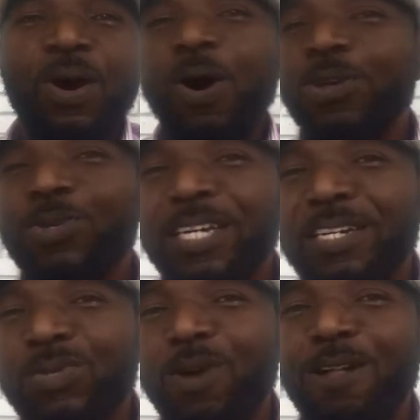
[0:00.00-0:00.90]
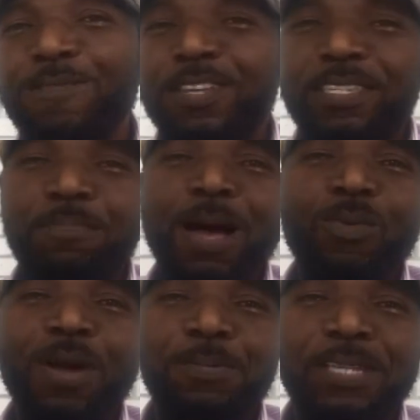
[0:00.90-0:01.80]
Or you can as well visit my
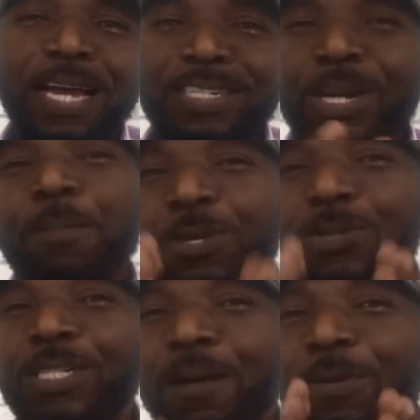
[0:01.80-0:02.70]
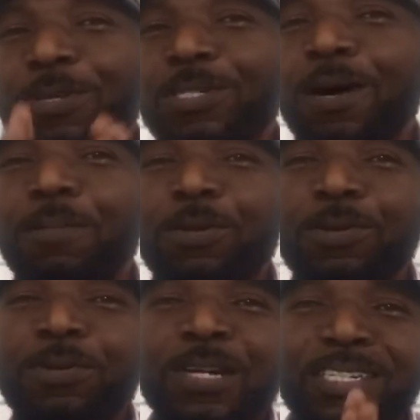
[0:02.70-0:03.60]
website,
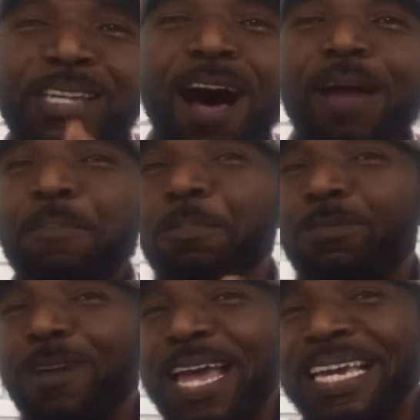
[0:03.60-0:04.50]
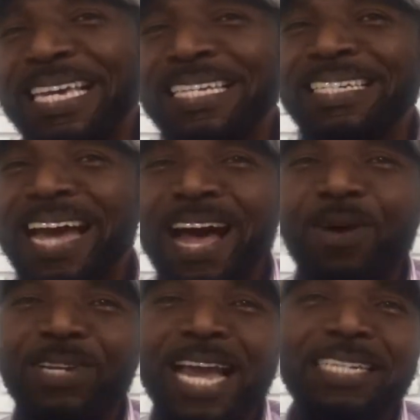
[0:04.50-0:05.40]

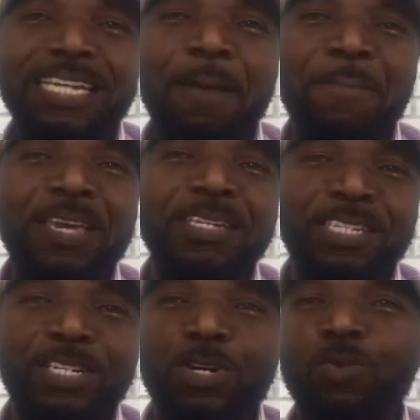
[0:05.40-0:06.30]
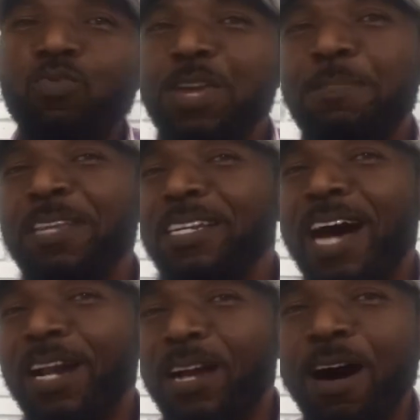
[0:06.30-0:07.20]

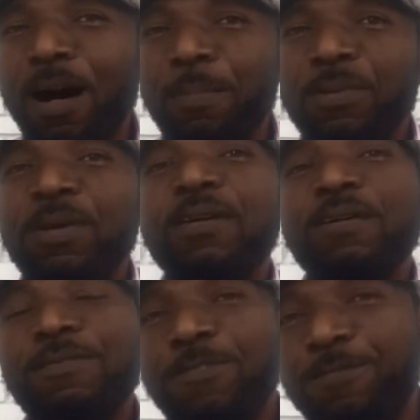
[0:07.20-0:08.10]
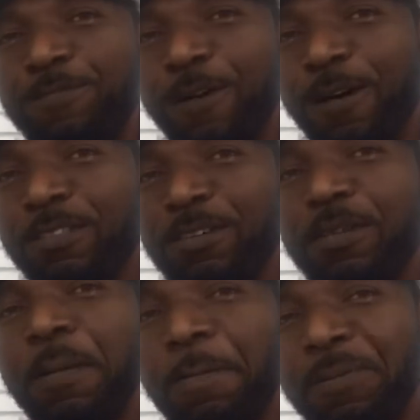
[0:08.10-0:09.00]
www.breakingdownnigerpidgin.weebly.com for
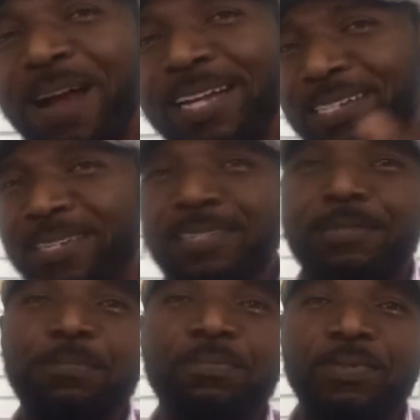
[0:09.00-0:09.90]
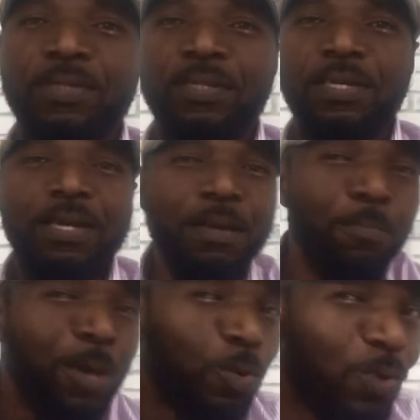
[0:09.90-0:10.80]
further practice.
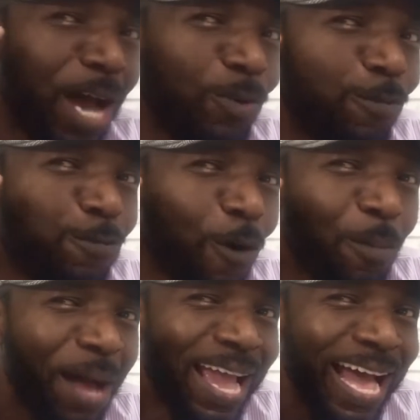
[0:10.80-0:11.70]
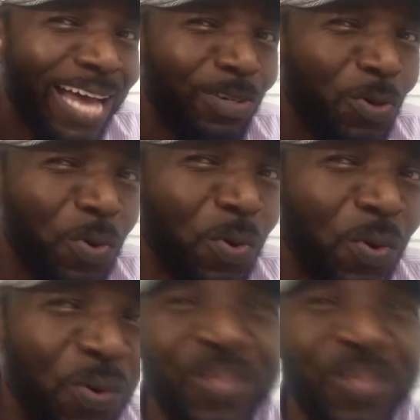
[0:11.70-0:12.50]
Make una no fall my hand, oh.